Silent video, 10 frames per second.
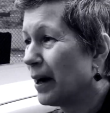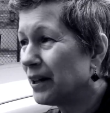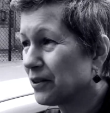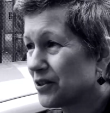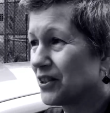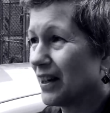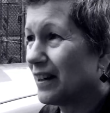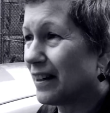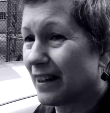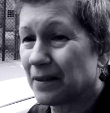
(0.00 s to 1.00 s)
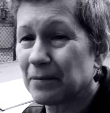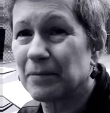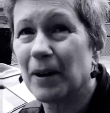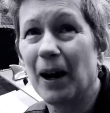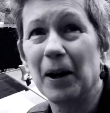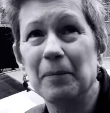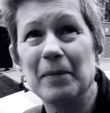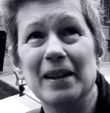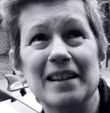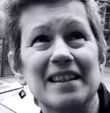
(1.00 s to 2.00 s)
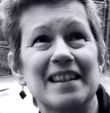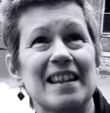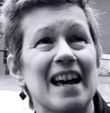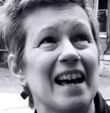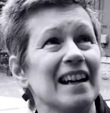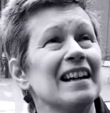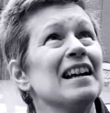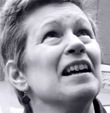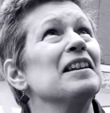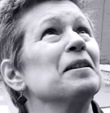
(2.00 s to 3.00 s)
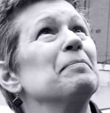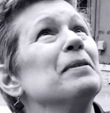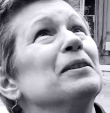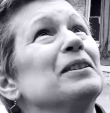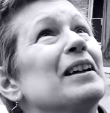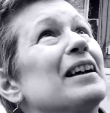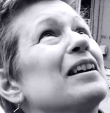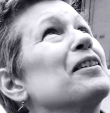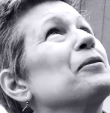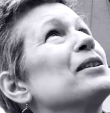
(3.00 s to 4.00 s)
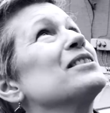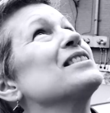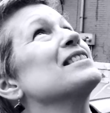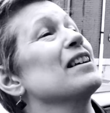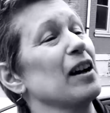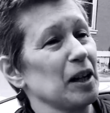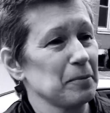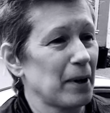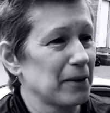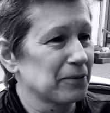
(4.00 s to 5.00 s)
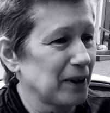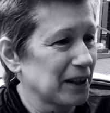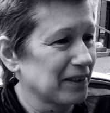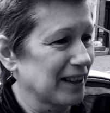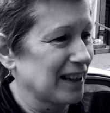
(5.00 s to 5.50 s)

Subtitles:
My understanding is that the building was designed by Frederick